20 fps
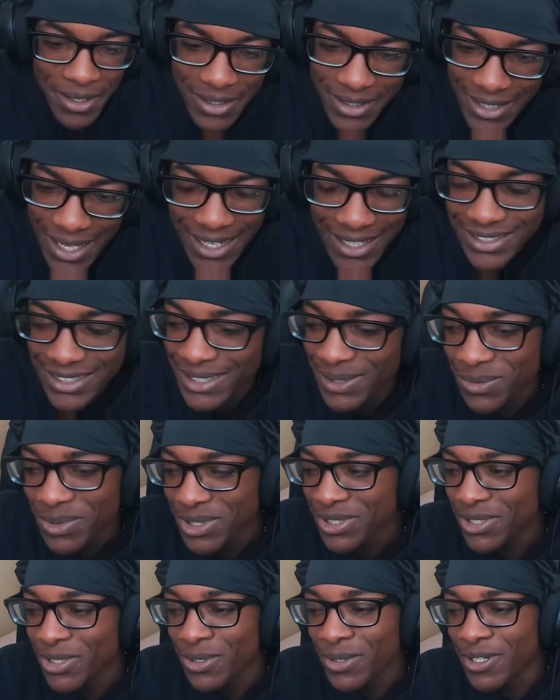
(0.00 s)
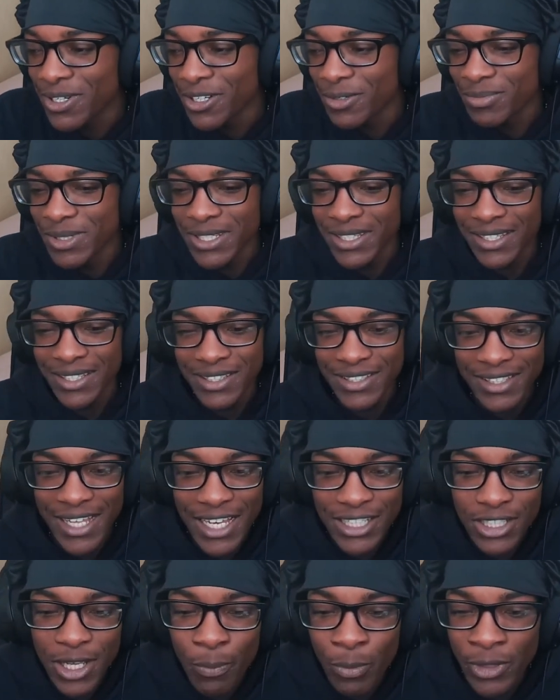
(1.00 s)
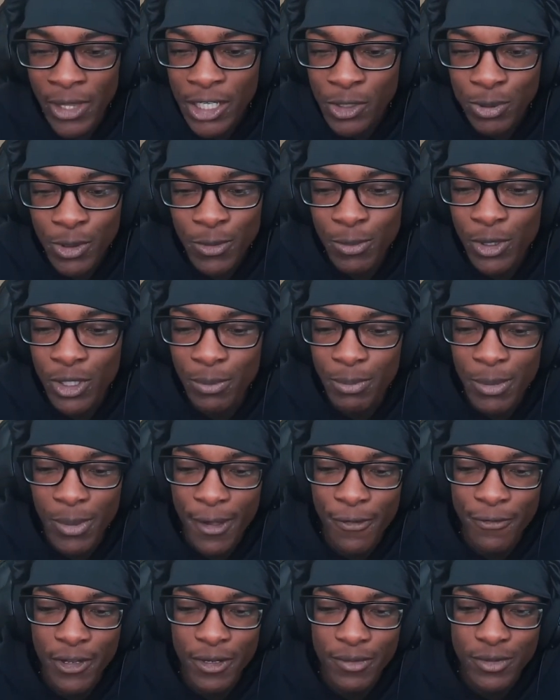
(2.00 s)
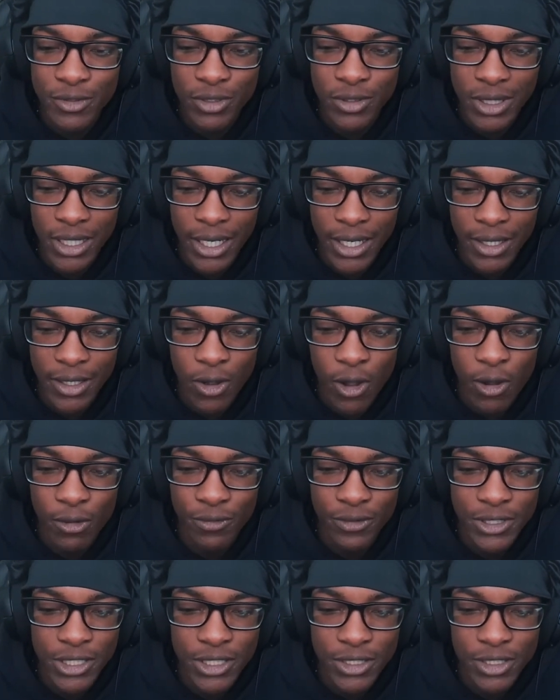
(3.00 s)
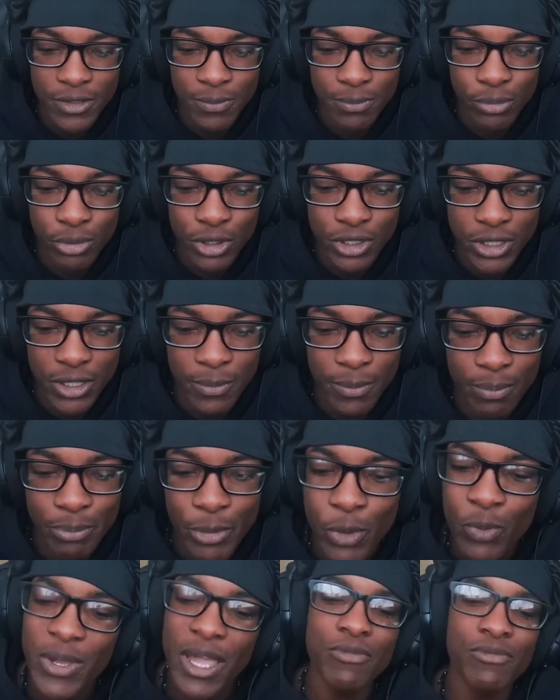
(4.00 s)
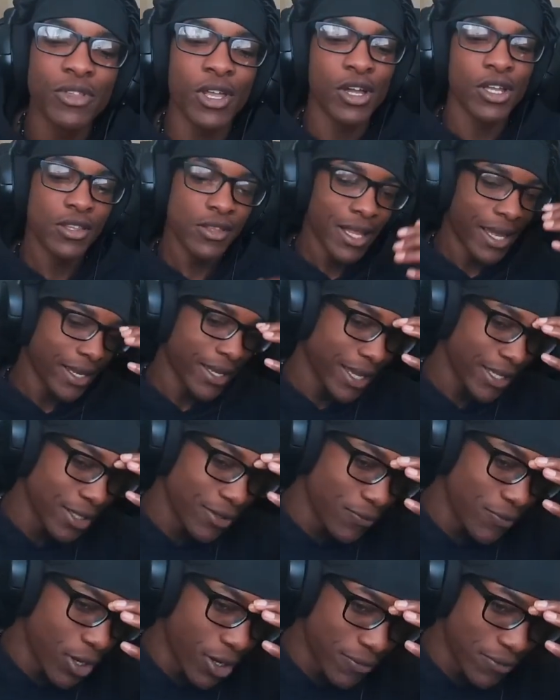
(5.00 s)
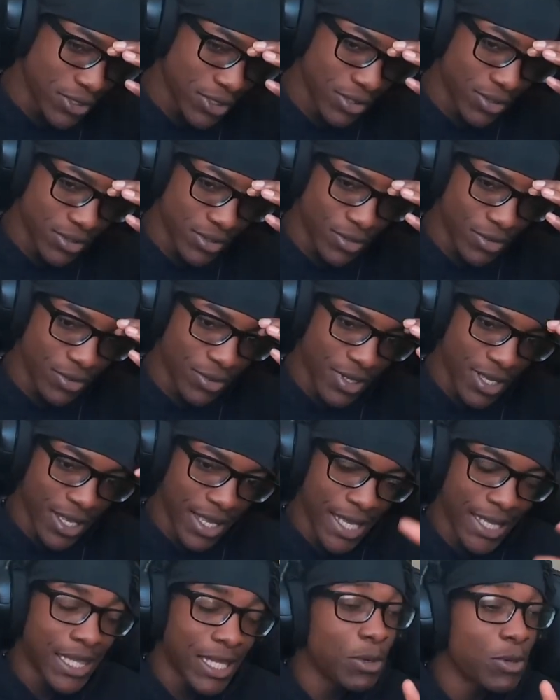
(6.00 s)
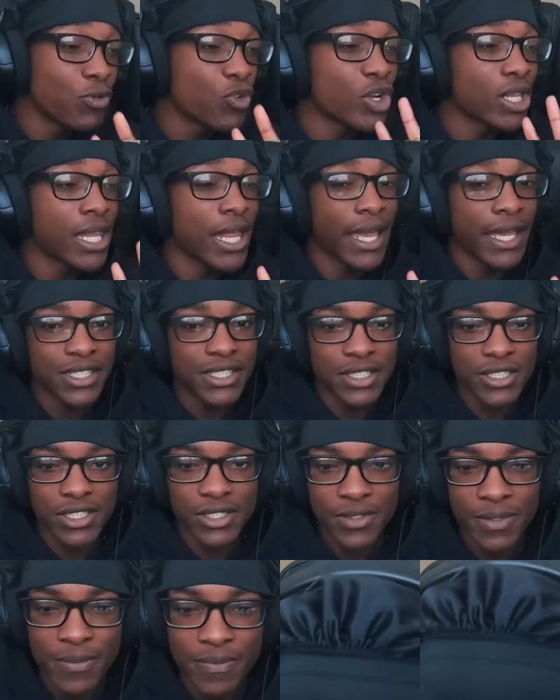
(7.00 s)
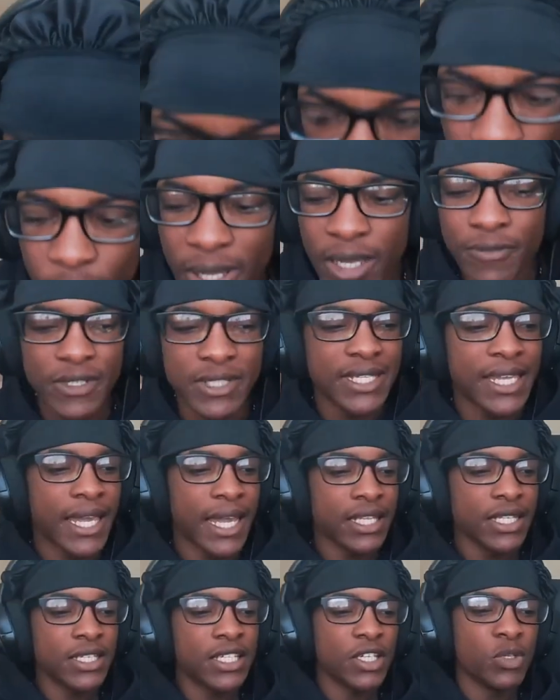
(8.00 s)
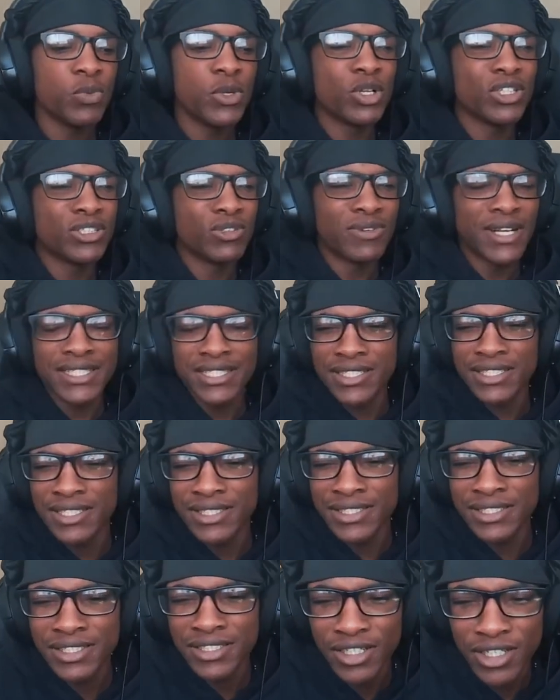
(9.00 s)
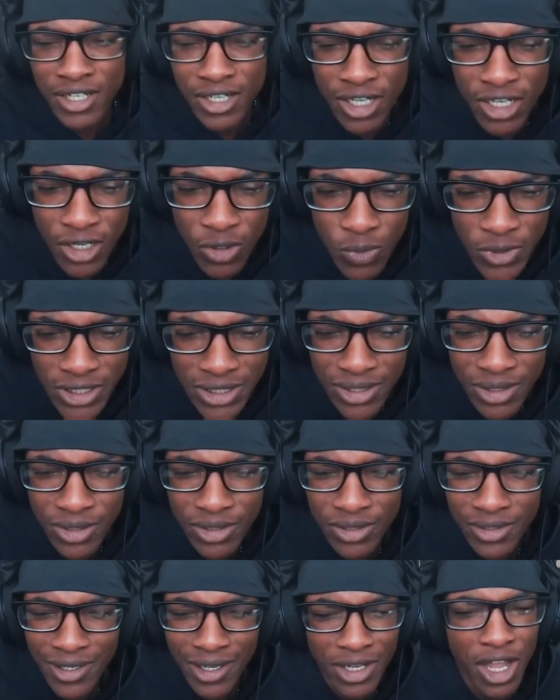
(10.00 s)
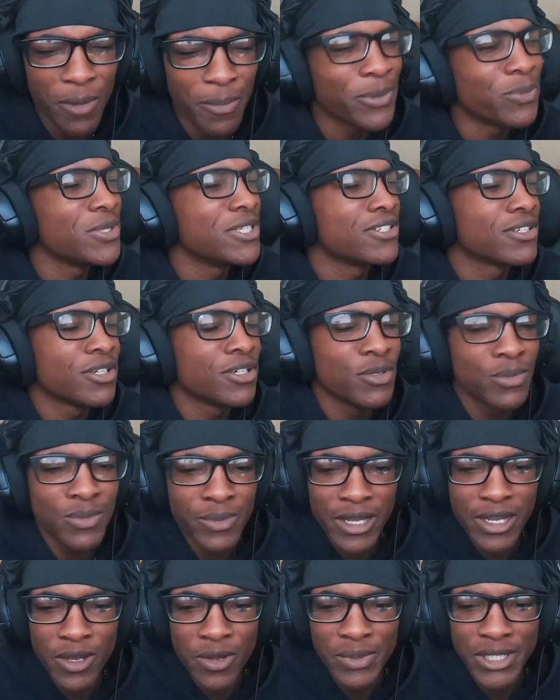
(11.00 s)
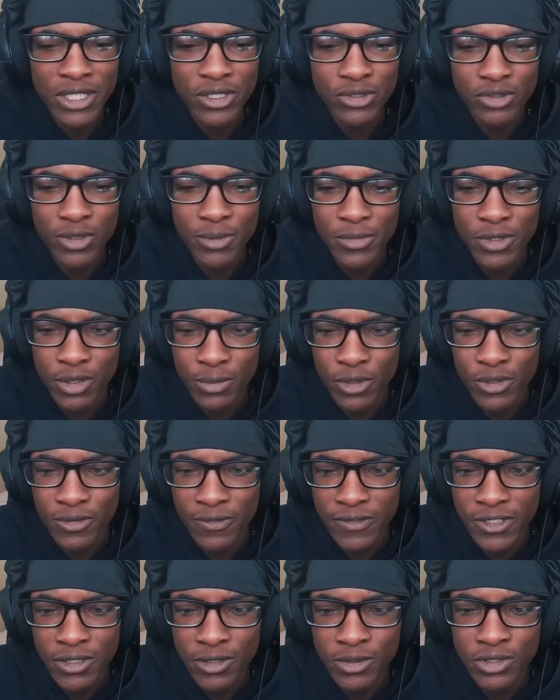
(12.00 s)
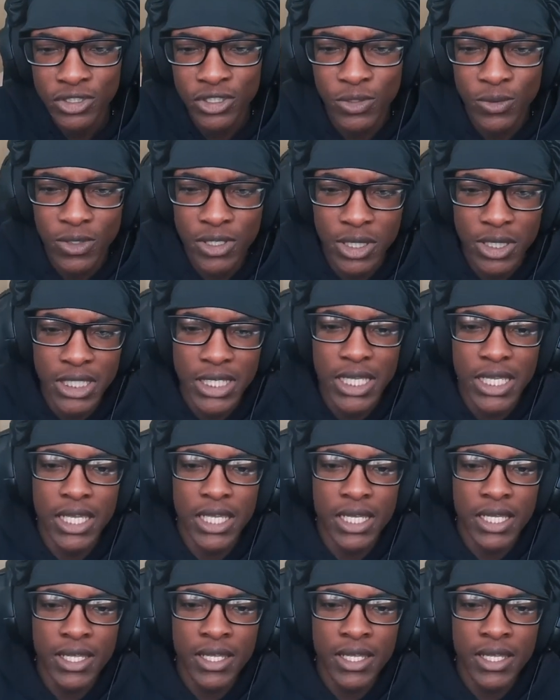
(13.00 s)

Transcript: That shit was so hard, man that's that's probably gonna be my favorite song like off of this project. But we haven't heard like any of the other songs, so let me relax. Next song that we have is Kaneki. We already reacted to this. Uh, was it a couple weeks ago uh, when they dropped the music video? So uh, yeah.